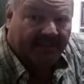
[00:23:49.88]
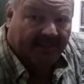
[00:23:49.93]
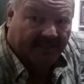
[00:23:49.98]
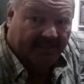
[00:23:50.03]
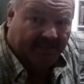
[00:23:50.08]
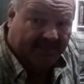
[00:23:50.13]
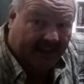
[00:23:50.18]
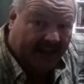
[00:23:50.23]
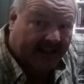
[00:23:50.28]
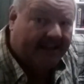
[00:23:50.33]

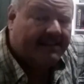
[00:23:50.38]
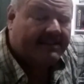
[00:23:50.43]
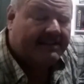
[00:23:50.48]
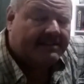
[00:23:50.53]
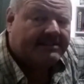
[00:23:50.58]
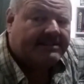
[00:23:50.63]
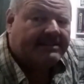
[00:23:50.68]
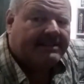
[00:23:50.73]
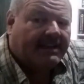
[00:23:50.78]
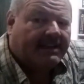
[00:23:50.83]
That kind
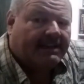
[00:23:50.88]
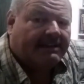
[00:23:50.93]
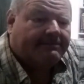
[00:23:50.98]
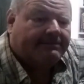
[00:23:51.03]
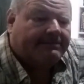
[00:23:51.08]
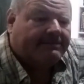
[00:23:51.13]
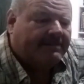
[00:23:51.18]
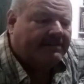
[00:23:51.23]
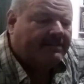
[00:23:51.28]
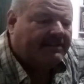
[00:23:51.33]
of
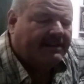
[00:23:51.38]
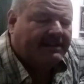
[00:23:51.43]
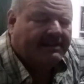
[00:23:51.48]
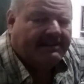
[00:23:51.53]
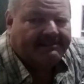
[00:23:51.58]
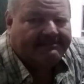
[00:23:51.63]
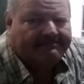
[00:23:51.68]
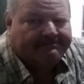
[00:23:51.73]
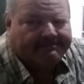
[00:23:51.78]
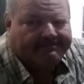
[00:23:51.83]
stuff,
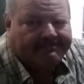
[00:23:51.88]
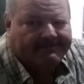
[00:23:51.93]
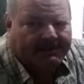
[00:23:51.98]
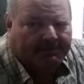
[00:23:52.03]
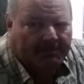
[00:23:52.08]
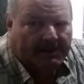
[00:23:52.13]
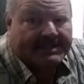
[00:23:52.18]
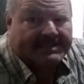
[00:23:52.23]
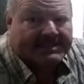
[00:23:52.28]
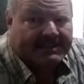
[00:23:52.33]
it
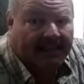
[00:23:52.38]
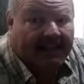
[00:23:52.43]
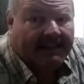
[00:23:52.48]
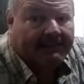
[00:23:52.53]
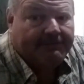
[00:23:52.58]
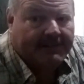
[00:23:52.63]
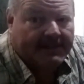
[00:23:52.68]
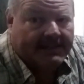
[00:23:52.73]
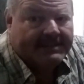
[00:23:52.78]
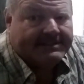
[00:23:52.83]
makes
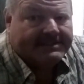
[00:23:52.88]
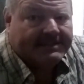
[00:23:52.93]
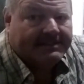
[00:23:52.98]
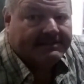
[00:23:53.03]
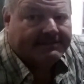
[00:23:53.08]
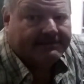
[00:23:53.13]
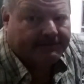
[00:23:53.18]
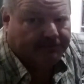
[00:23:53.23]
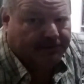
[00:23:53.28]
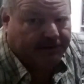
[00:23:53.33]
life
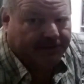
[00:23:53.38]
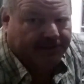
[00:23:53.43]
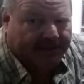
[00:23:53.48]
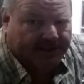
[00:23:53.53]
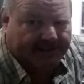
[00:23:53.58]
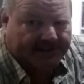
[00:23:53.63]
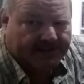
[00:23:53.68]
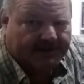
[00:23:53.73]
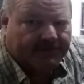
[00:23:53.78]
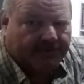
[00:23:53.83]
easier, for one
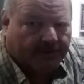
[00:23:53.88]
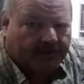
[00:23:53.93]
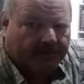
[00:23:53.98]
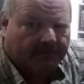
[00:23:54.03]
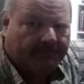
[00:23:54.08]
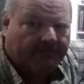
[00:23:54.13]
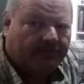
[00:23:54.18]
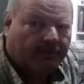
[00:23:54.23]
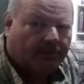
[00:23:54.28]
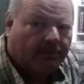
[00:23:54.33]
thing, just for
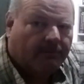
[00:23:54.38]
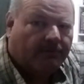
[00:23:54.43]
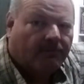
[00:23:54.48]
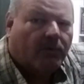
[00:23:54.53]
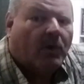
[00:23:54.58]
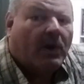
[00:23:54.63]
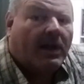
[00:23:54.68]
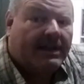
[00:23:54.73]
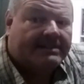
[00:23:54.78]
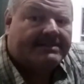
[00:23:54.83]

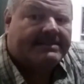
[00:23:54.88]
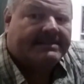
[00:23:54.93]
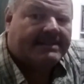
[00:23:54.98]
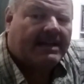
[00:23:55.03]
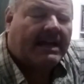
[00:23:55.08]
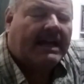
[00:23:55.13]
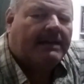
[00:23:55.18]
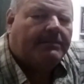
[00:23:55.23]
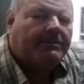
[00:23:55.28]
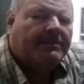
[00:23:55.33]
us as
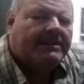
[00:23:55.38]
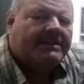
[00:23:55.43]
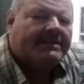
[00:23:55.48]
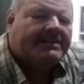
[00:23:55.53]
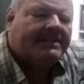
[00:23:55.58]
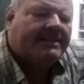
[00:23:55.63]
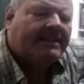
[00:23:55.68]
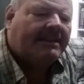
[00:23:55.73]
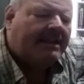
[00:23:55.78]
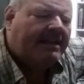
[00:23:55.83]

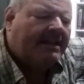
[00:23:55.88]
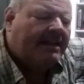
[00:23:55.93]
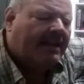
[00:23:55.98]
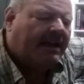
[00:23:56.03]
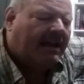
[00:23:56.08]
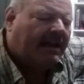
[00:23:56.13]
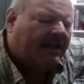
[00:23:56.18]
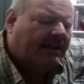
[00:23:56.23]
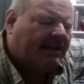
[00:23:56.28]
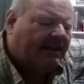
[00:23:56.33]
hobbyists.
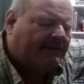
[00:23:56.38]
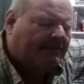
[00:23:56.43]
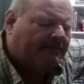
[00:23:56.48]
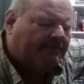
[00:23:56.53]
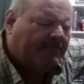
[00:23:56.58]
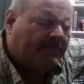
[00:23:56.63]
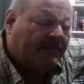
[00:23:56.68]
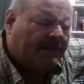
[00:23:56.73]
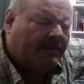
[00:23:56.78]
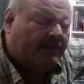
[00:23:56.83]

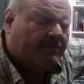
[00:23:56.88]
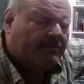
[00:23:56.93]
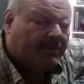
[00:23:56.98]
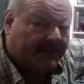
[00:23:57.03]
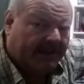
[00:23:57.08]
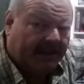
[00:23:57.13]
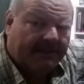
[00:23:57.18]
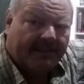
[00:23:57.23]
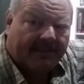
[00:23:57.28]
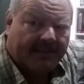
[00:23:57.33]
But
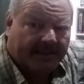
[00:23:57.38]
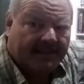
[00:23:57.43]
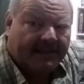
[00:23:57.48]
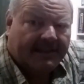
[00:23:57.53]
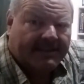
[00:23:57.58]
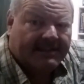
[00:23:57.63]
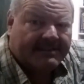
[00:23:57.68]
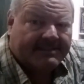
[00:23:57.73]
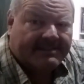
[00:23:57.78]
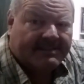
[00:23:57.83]
the other thing
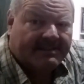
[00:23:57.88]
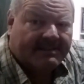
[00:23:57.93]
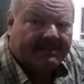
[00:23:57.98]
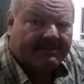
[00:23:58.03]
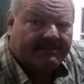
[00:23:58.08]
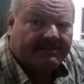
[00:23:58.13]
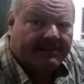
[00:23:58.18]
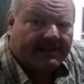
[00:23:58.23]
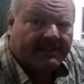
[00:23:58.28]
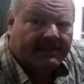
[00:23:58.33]
is that
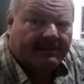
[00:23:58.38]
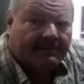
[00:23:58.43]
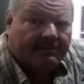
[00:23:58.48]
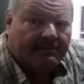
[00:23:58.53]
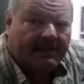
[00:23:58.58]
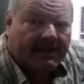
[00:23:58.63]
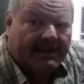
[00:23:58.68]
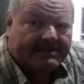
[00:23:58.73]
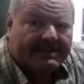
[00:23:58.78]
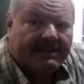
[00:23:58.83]

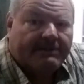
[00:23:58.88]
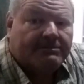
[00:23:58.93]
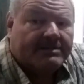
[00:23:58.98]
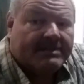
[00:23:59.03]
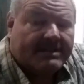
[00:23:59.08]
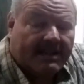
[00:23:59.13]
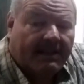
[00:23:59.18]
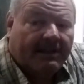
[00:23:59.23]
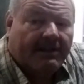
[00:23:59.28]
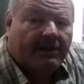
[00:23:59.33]
as they were
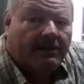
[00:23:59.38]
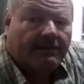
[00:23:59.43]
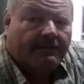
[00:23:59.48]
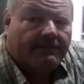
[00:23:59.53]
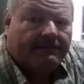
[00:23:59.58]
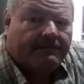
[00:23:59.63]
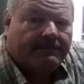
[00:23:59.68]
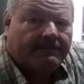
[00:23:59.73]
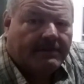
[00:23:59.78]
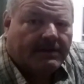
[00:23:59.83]
selling off
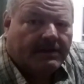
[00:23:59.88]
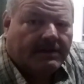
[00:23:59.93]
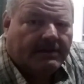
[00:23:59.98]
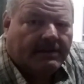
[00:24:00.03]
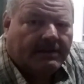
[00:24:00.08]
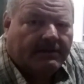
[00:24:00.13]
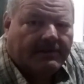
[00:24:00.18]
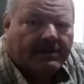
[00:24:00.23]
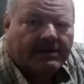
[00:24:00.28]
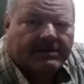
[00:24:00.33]

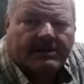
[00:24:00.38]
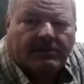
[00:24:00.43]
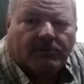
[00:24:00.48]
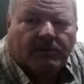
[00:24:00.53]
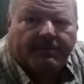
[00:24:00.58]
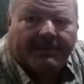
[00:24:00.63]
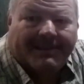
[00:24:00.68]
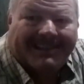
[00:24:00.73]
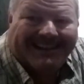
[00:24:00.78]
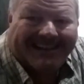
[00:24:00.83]
the various
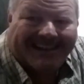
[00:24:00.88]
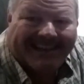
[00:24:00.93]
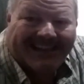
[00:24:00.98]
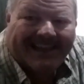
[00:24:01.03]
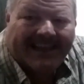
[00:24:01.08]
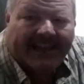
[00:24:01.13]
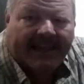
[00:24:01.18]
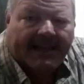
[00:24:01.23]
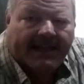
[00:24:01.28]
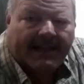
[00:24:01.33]
equipment that he
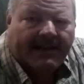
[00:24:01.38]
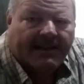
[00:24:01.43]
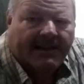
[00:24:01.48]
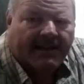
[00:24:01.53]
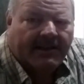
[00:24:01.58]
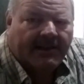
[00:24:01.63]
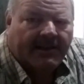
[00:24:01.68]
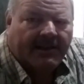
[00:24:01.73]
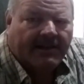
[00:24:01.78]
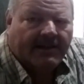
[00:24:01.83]
had,
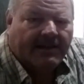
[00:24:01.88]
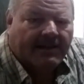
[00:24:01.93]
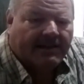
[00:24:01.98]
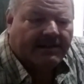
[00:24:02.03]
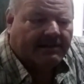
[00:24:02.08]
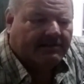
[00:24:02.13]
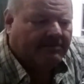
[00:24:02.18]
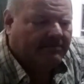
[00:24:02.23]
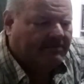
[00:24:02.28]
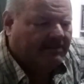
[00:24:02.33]

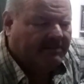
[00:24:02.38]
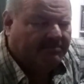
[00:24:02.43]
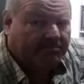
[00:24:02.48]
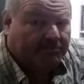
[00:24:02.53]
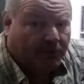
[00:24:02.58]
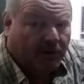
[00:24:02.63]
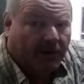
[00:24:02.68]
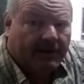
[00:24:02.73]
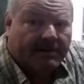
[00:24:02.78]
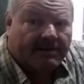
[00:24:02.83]
it
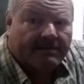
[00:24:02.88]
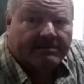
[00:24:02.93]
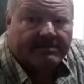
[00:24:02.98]
brought